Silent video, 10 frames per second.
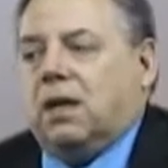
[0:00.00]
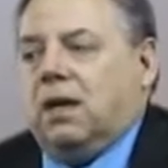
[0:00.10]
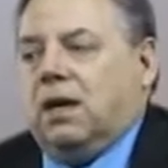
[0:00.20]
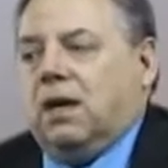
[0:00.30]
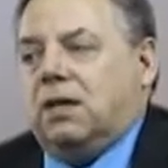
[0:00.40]

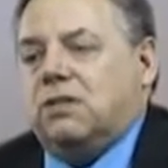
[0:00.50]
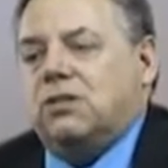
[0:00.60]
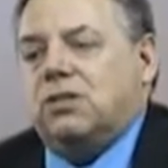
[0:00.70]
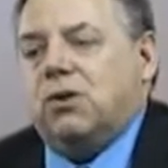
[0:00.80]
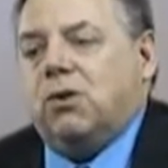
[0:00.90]
And
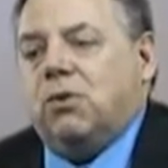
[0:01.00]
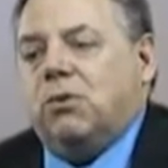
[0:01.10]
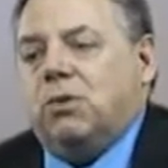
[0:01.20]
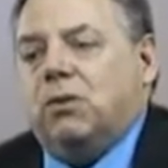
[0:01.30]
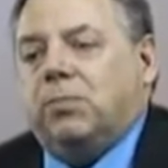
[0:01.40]

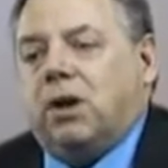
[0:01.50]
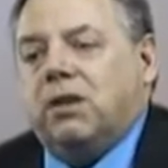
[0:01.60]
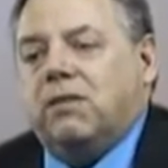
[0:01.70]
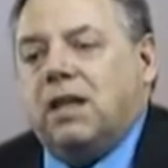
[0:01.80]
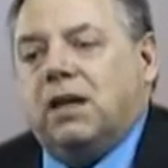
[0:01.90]
so
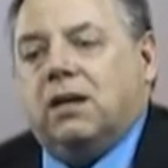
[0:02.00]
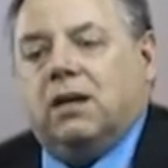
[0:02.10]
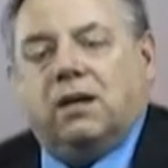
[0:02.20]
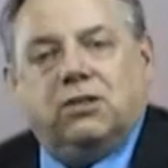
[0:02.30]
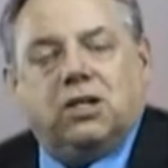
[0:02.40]
part of that
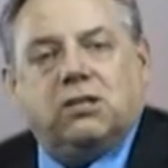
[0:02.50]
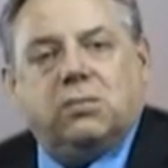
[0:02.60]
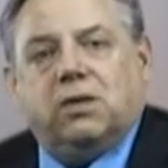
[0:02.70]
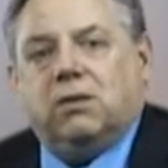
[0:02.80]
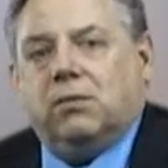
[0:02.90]

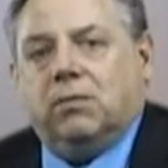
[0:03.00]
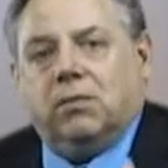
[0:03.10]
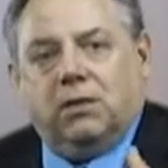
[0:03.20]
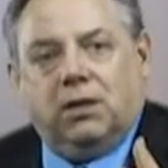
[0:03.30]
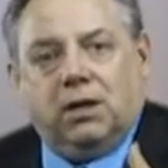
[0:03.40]
adjustment
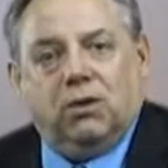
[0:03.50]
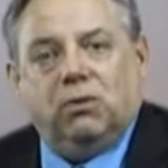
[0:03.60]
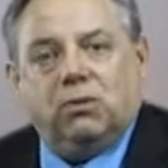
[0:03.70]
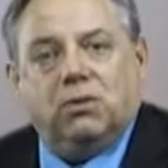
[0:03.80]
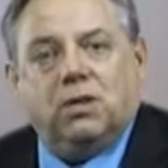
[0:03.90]

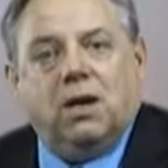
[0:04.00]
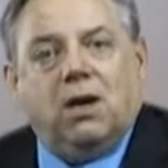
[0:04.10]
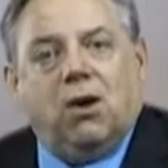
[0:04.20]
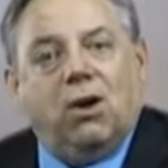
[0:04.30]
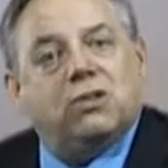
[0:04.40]
includes
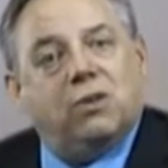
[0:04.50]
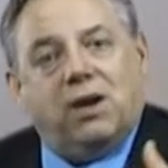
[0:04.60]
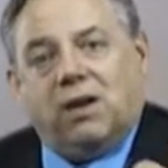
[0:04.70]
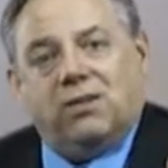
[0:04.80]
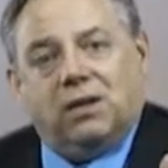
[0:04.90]
also
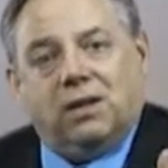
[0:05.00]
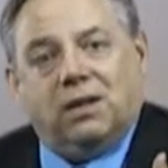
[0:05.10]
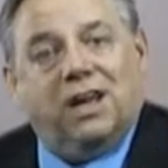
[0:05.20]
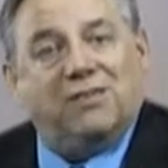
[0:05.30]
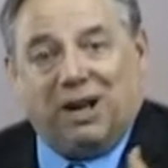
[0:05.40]
having a
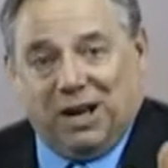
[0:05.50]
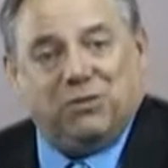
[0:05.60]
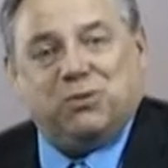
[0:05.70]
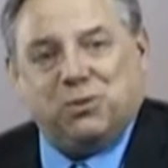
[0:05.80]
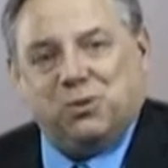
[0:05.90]
life out
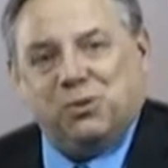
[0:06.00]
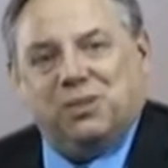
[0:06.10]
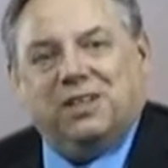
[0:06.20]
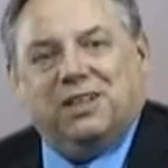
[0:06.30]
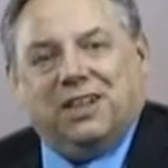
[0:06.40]
of
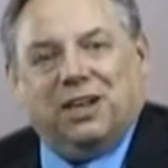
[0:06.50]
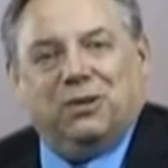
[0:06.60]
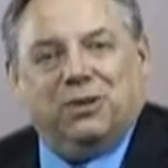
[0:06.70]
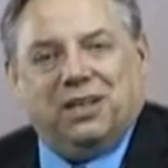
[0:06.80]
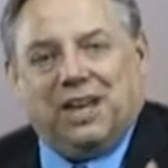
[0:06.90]
school,
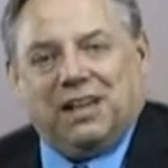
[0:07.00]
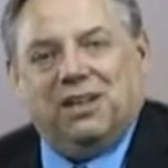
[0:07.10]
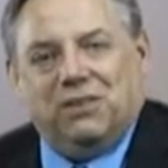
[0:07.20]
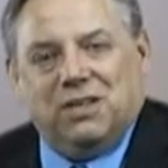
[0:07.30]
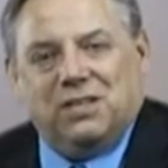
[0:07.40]
including
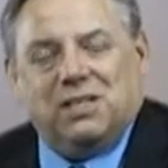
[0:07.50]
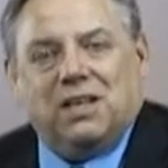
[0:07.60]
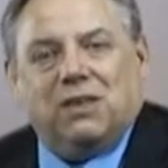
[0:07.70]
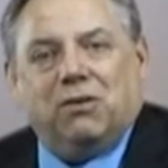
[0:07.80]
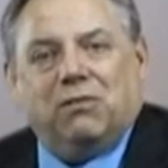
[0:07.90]
activities
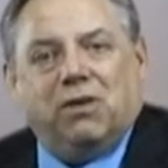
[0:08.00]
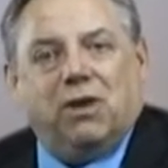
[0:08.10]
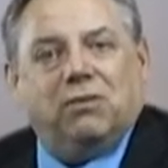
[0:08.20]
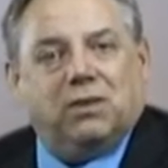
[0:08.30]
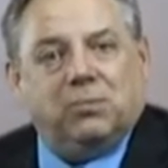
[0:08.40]
that they're
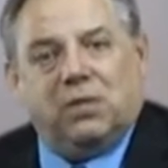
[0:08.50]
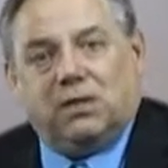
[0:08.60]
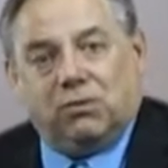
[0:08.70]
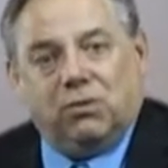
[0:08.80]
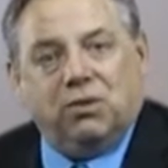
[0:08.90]
involved in
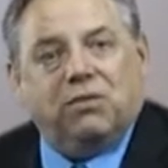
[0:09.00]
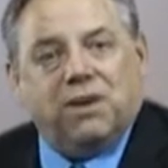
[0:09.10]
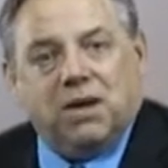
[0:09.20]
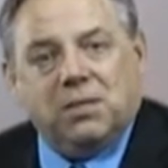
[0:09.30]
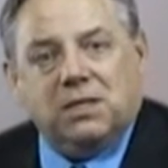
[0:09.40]
through their
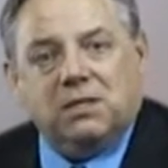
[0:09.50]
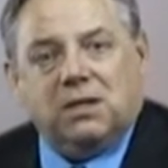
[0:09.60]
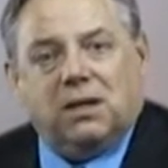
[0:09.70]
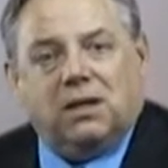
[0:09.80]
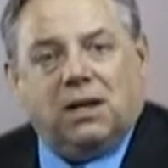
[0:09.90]
families
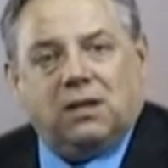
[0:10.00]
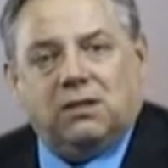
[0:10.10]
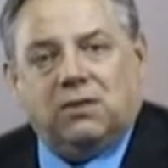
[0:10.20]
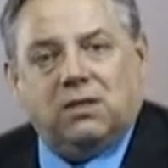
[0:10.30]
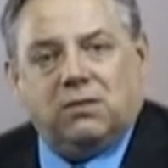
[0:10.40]
and
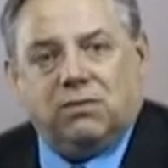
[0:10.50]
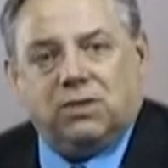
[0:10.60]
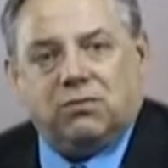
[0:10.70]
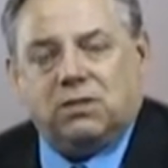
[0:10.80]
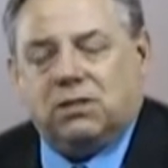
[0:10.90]
activities of
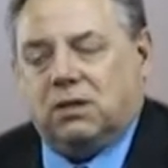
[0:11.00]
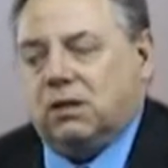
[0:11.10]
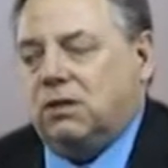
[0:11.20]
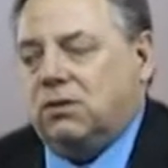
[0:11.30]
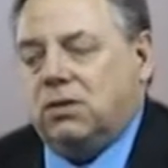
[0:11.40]
interest
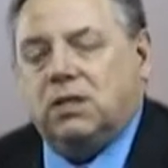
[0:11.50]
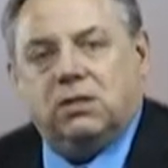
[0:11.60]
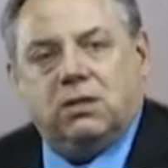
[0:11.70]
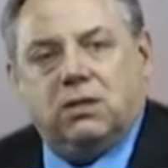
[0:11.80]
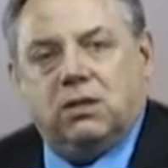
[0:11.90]
unique
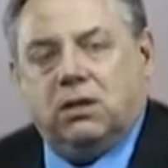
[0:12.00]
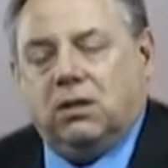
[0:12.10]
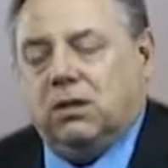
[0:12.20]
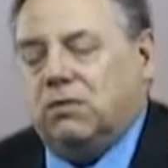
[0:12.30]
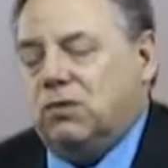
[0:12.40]
to the
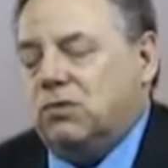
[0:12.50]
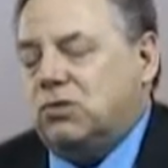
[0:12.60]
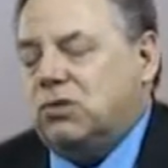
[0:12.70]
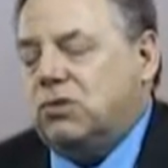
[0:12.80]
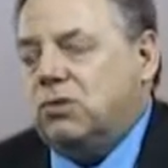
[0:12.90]
individual
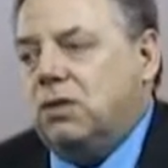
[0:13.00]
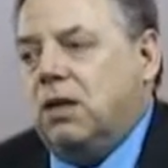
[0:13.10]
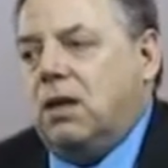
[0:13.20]
student,